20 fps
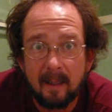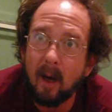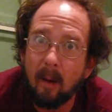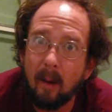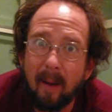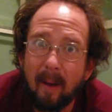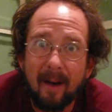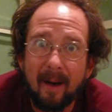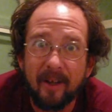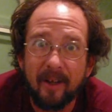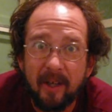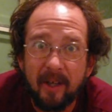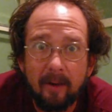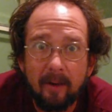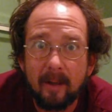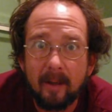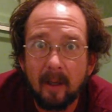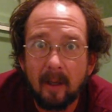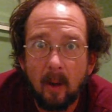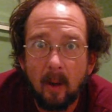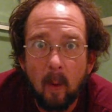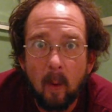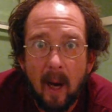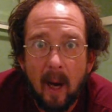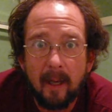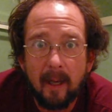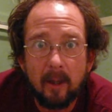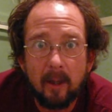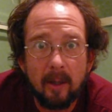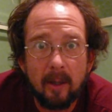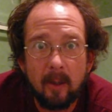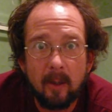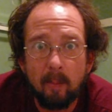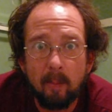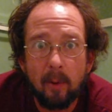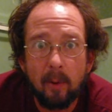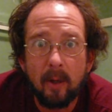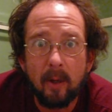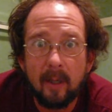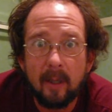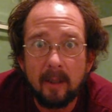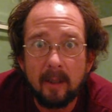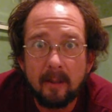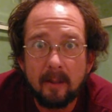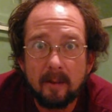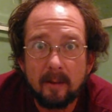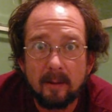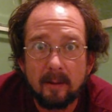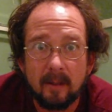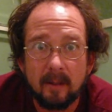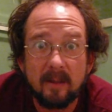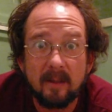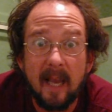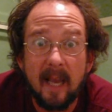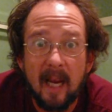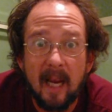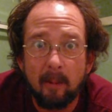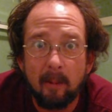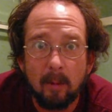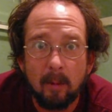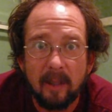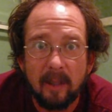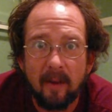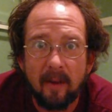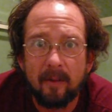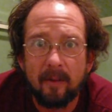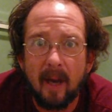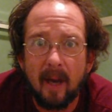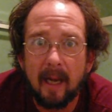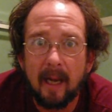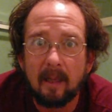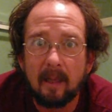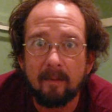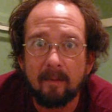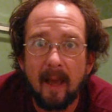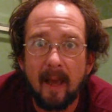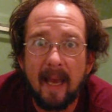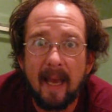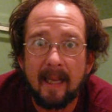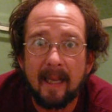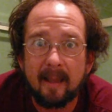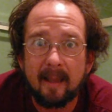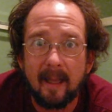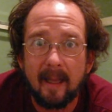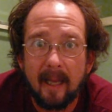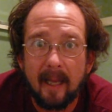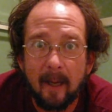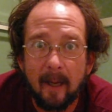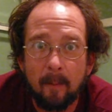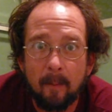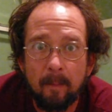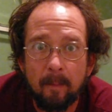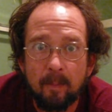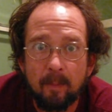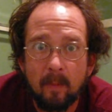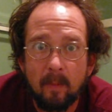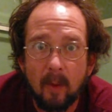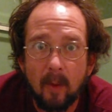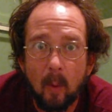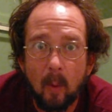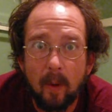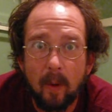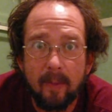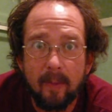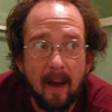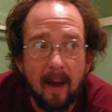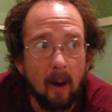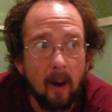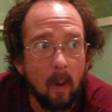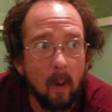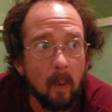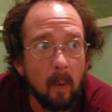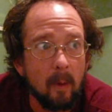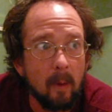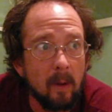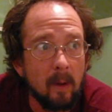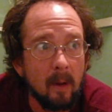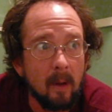About a year ago, I couldn't put sustainable in the title of anything without